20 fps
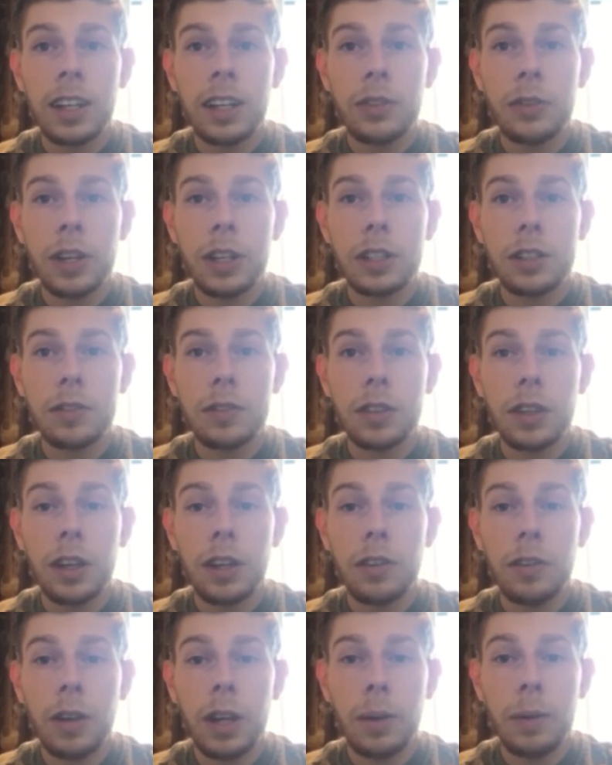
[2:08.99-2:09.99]

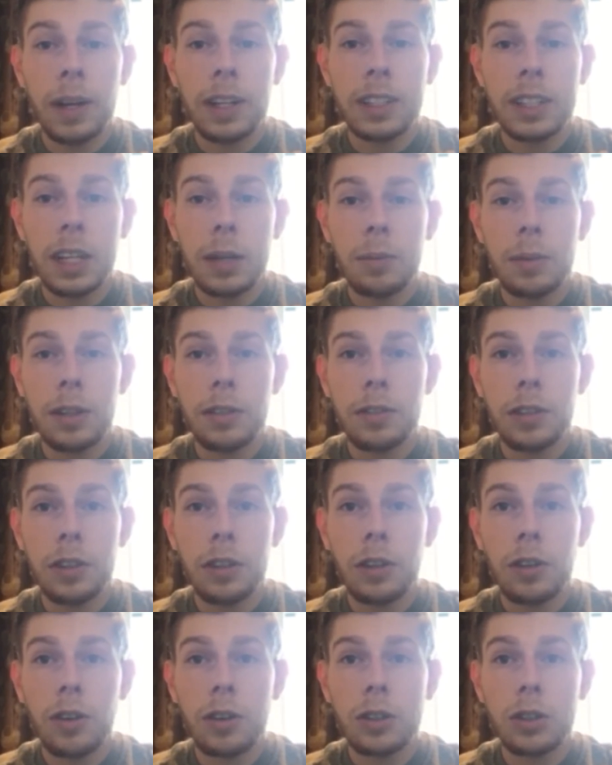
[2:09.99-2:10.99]
He went deep in a few
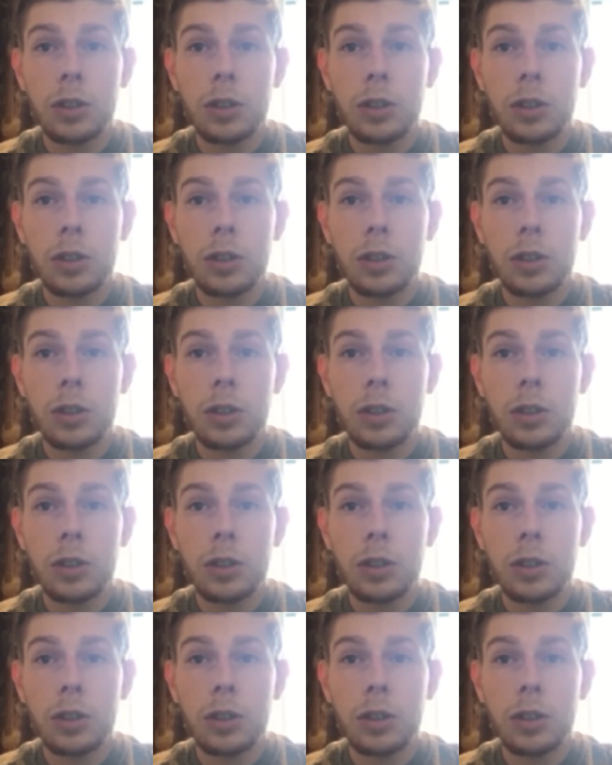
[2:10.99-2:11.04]
Euro